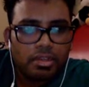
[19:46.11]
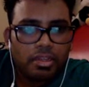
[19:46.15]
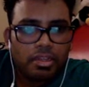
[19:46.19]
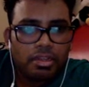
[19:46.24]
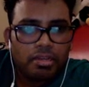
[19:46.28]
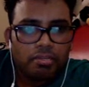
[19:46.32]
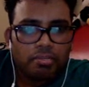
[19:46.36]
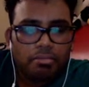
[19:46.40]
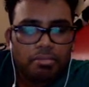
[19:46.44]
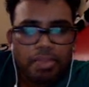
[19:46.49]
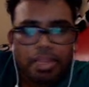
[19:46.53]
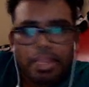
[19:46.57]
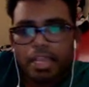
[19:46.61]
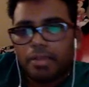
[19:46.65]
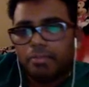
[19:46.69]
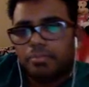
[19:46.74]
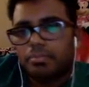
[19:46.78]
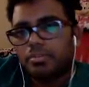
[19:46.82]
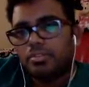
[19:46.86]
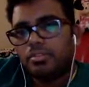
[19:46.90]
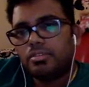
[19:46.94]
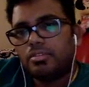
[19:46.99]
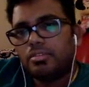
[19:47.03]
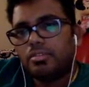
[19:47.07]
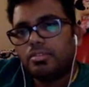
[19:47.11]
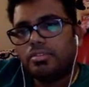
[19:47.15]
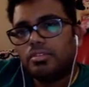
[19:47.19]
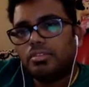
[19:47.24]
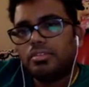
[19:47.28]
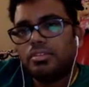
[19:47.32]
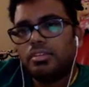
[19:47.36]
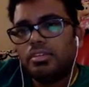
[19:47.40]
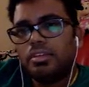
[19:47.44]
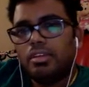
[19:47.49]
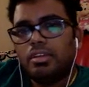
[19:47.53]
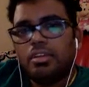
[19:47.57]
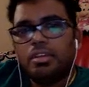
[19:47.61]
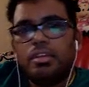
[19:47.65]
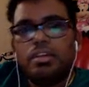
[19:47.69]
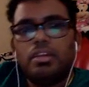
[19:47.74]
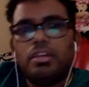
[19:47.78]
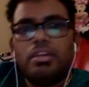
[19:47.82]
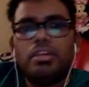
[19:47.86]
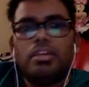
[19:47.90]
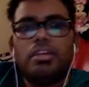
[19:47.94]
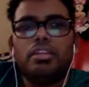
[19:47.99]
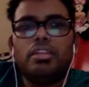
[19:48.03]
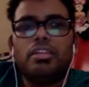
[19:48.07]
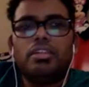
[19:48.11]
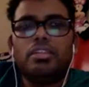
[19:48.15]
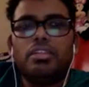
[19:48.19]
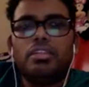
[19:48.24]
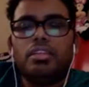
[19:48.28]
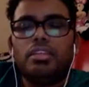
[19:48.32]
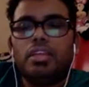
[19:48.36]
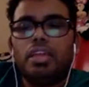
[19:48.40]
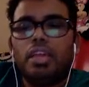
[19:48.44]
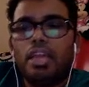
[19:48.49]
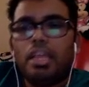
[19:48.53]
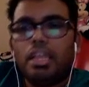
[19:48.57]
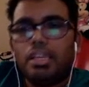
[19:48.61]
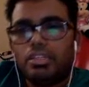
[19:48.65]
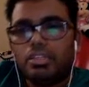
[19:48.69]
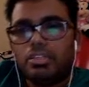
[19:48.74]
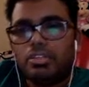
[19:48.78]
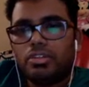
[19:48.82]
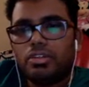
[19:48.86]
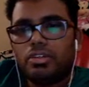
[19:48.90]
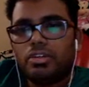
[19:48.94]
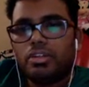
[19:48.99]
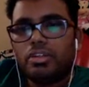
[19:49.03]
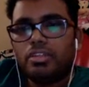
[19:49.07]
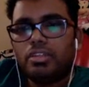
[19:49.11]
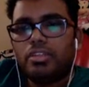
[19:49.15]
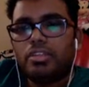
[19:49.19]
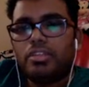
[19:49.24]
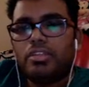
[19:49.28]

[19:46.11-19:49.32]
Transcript: maps in the Android